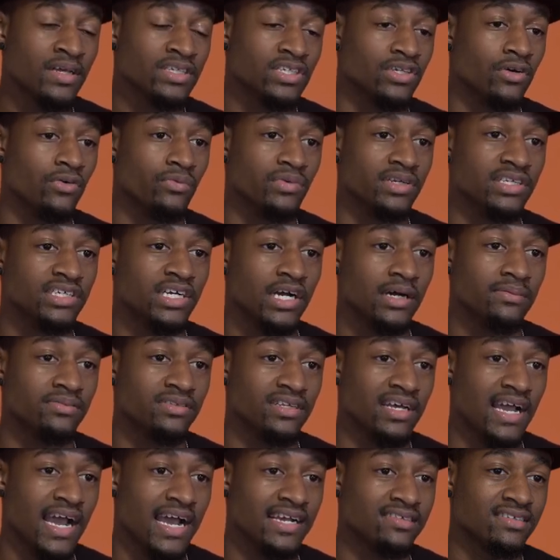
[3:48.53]
So when it
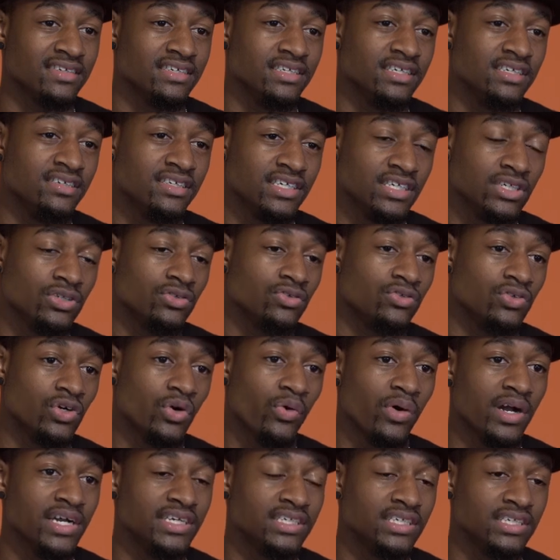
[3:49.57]
comes to asking intentional
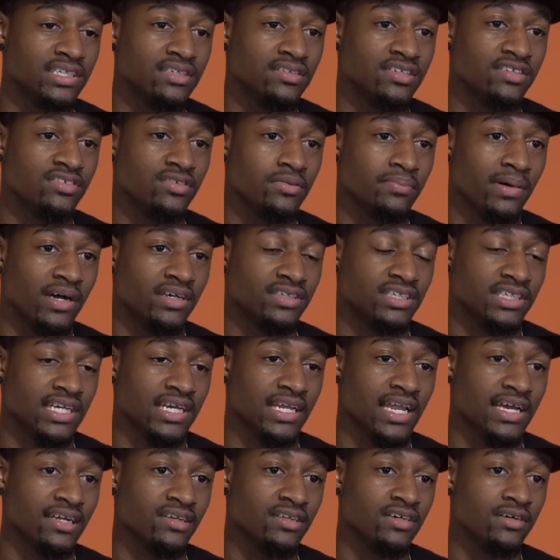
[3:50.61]
questions, it's about
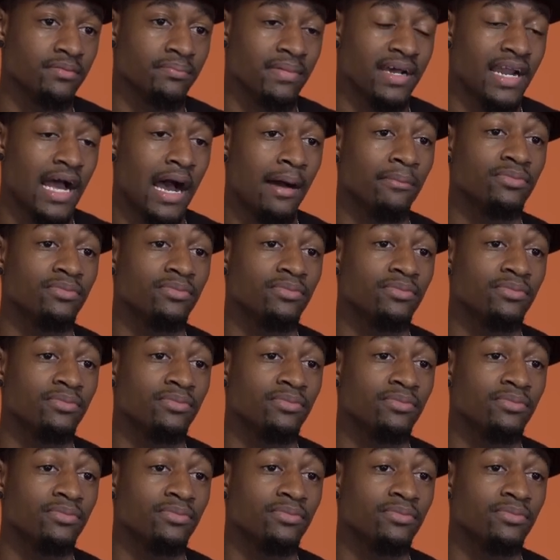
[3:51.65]
saying like, look, man,